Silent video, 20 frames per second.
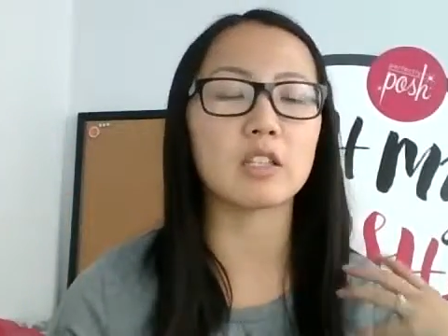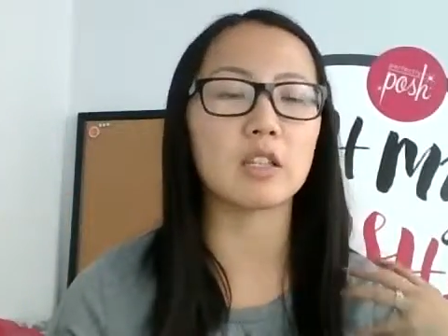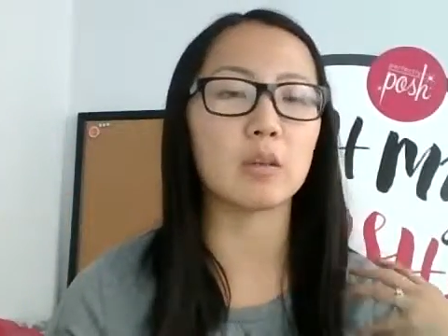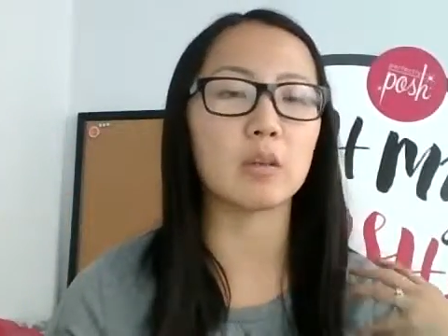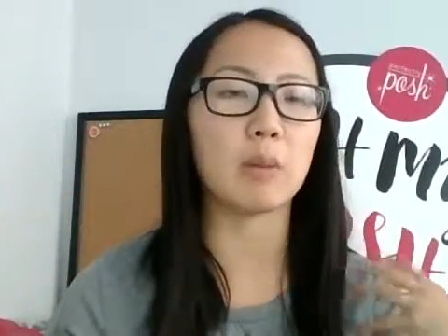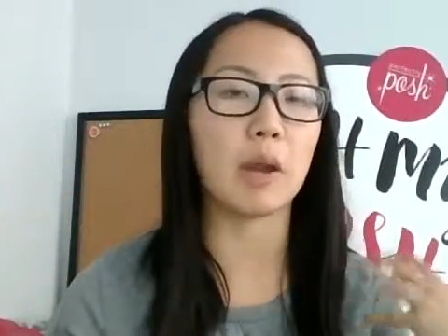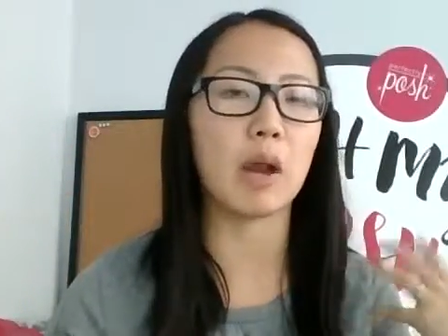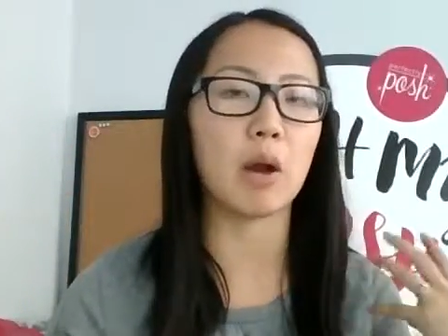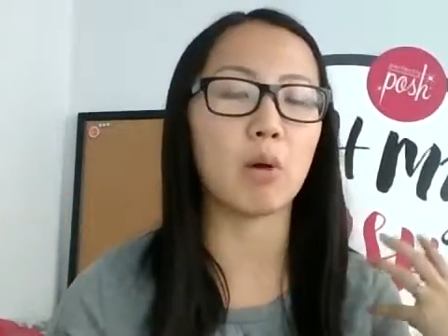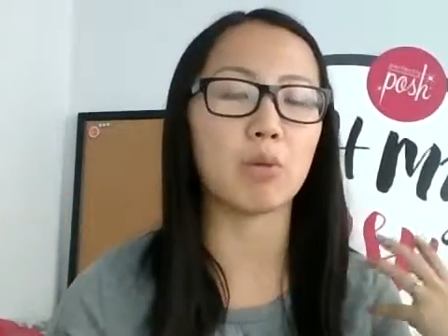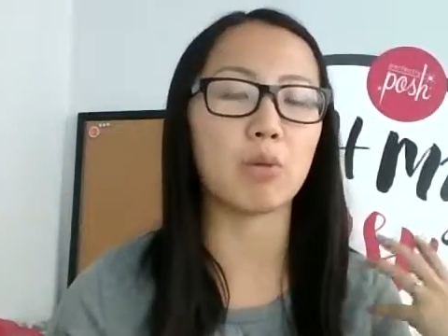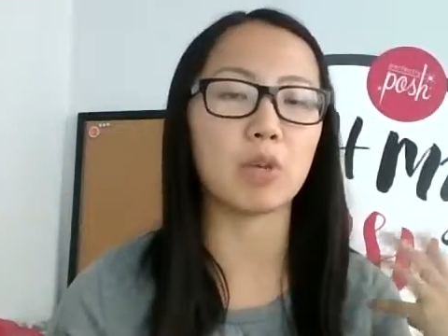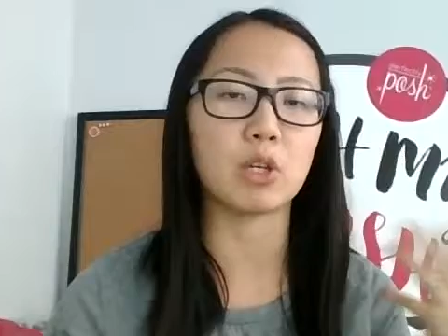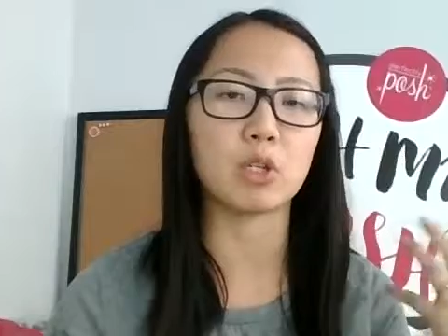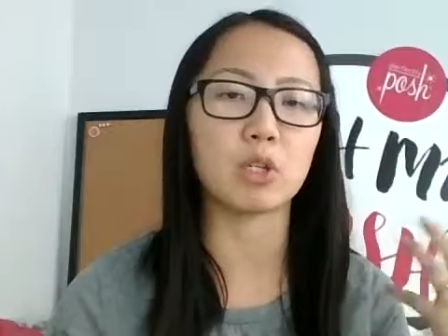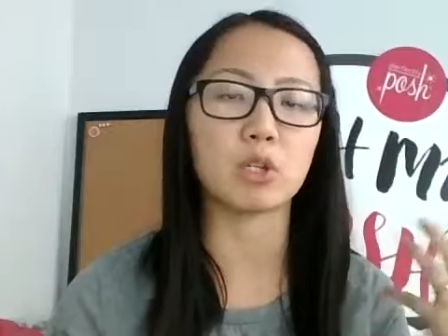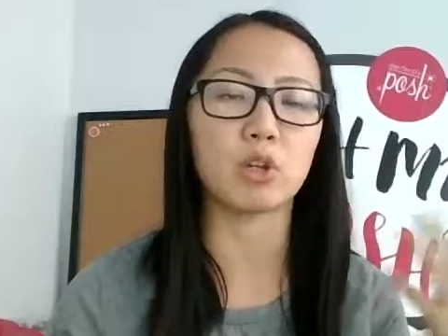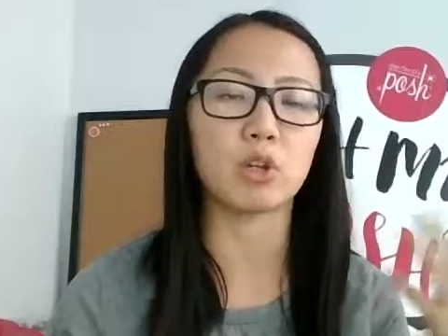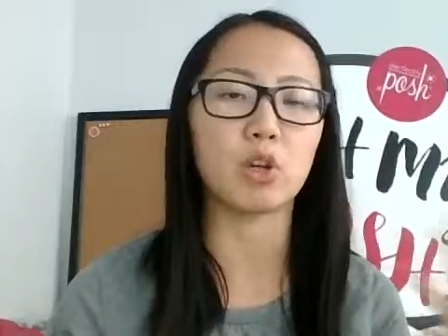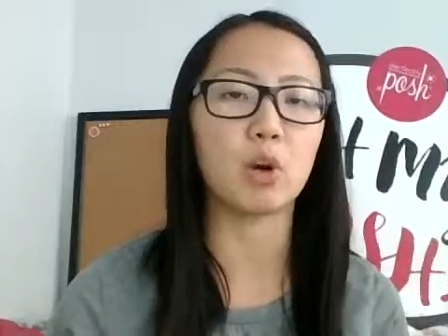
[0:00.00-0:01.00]
them how
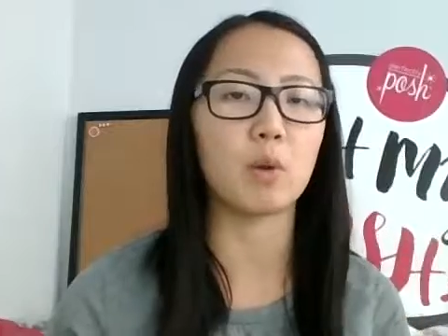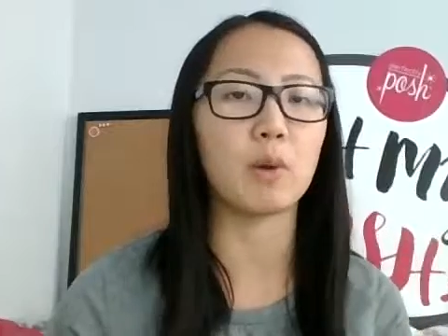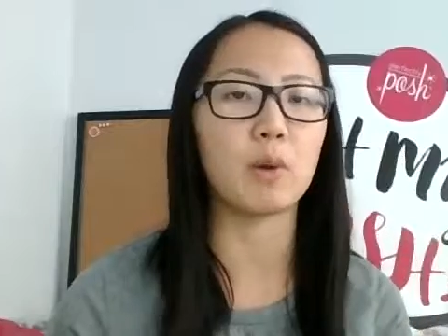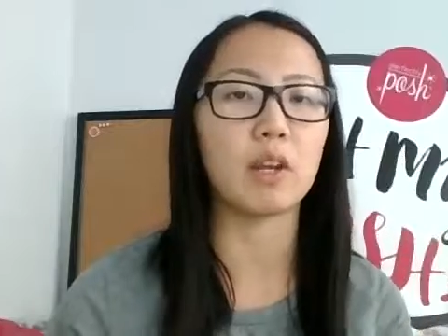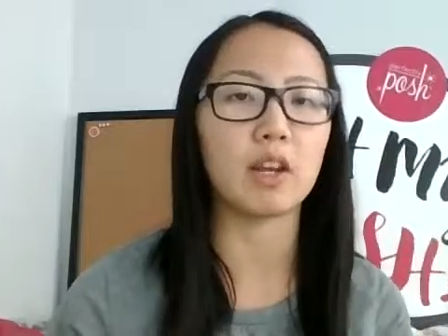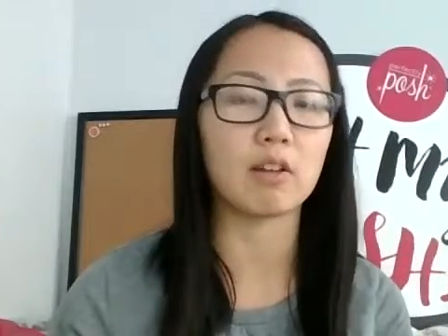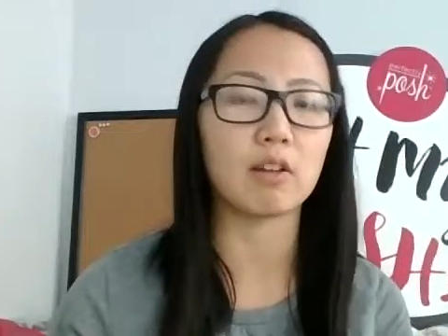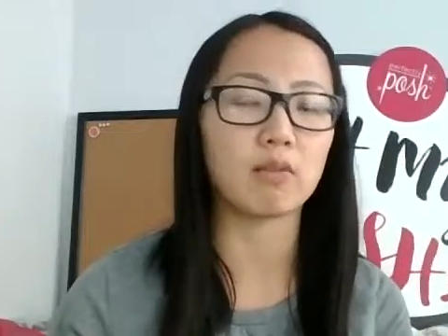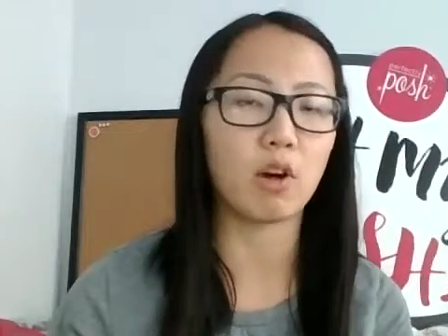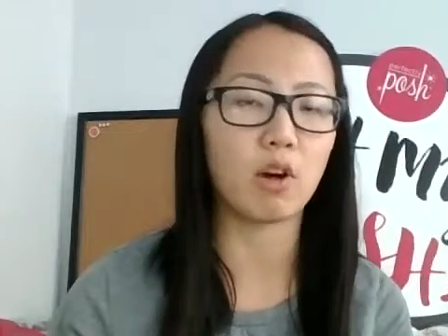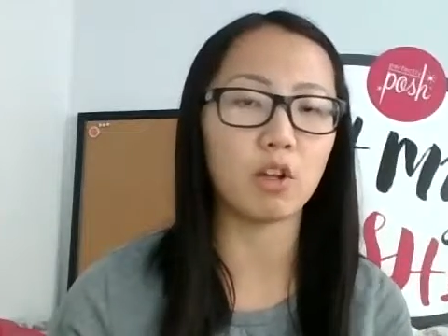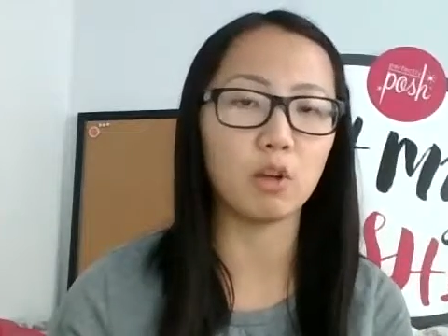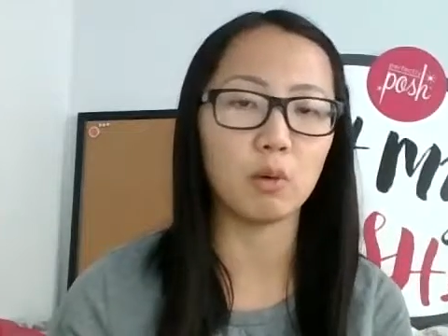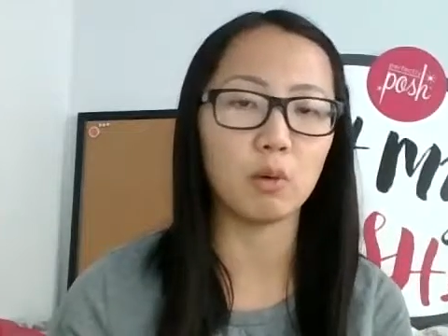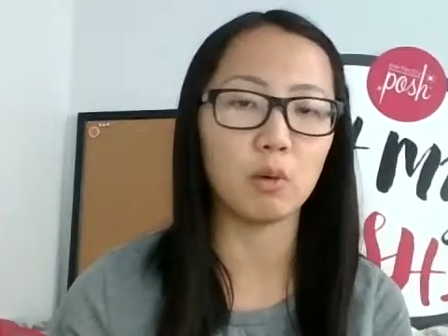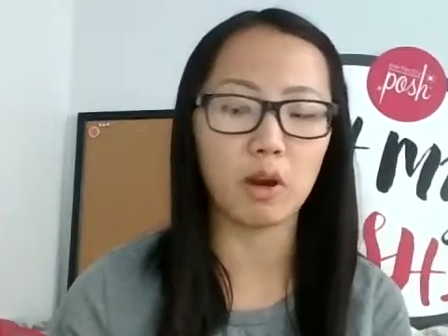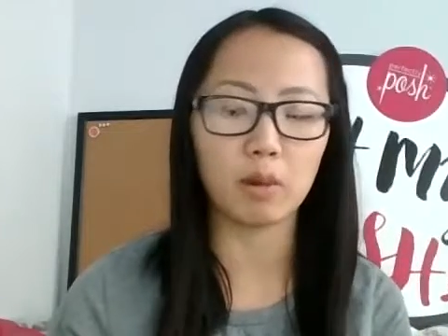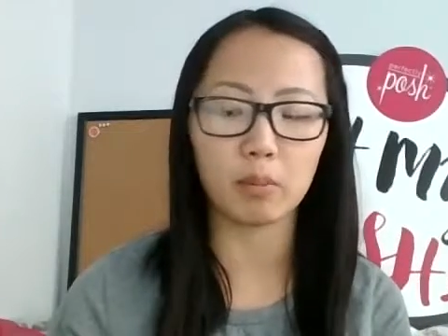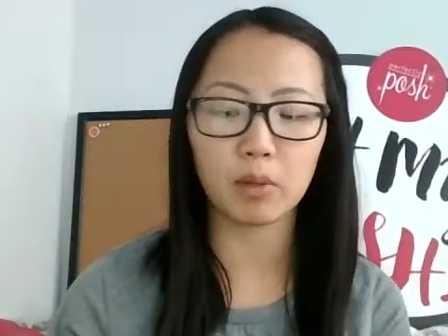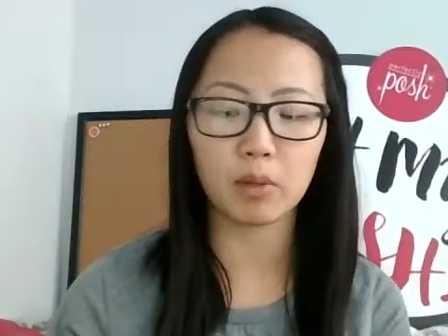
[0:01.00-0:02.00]
things are going and follow
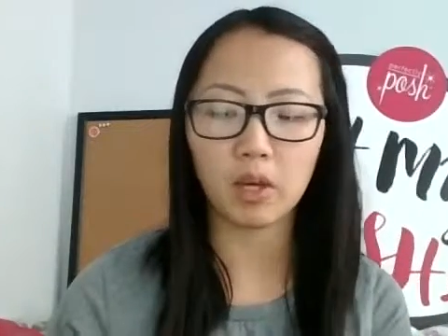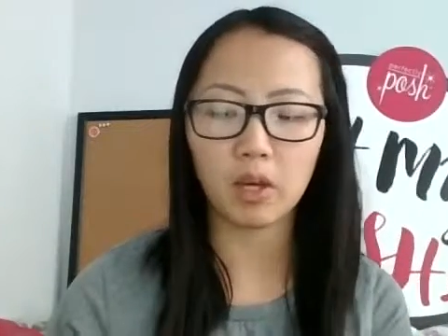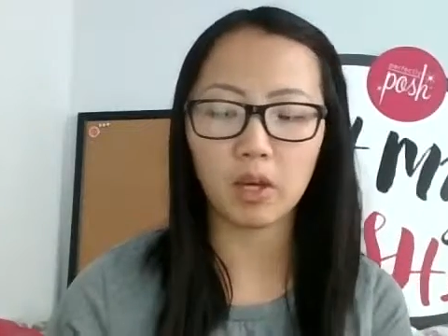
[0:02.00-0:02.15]
up.